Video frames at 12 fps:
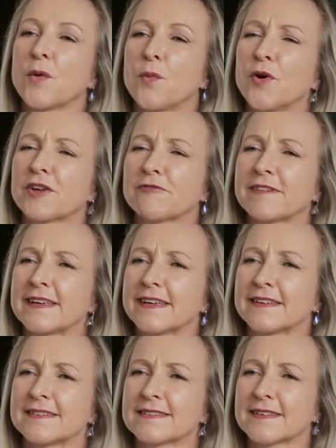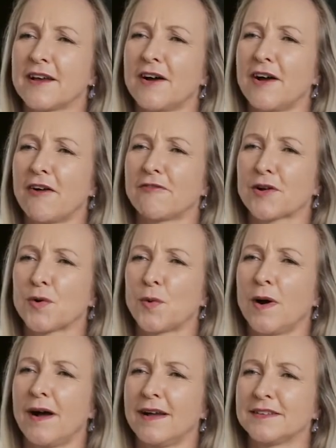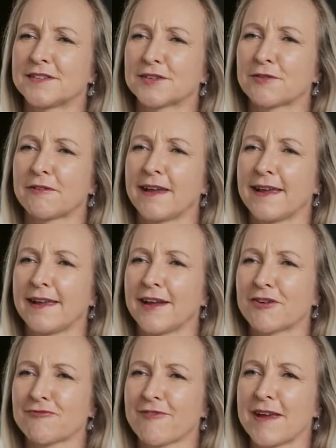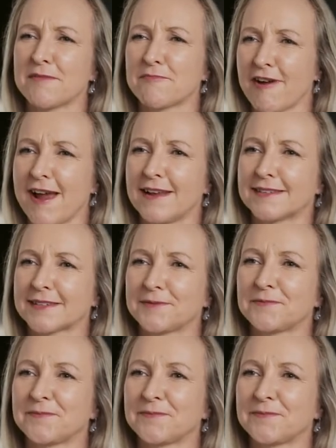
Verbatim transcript: What ingredients are required to create a great brand?